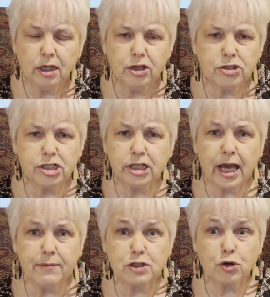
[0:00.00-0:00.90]
She
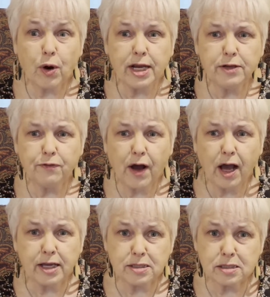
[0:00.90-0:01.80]
gave us great
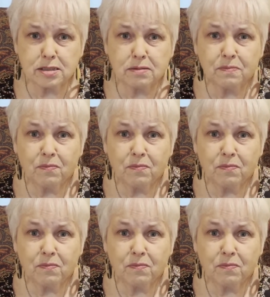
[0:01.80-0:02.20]
advice.